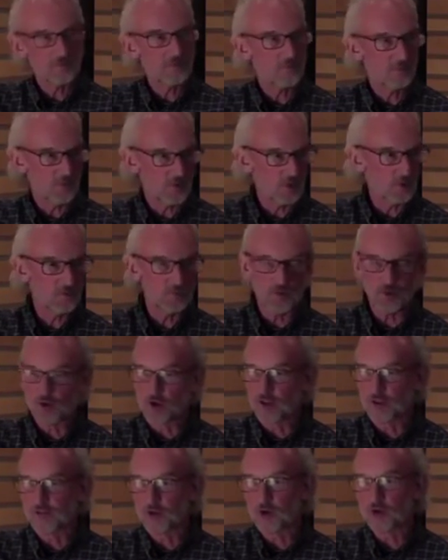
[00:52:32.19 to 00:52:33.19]
mute
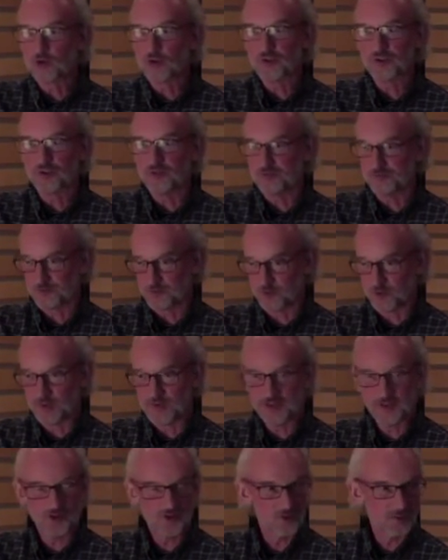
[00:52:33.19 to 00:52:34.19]
all the vocals and run
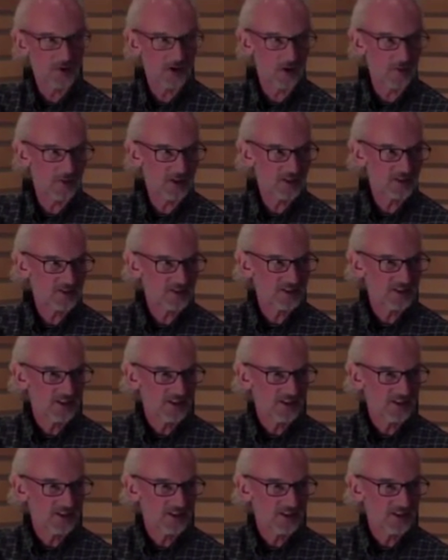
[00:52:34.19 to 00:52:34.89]
the instrumental mix.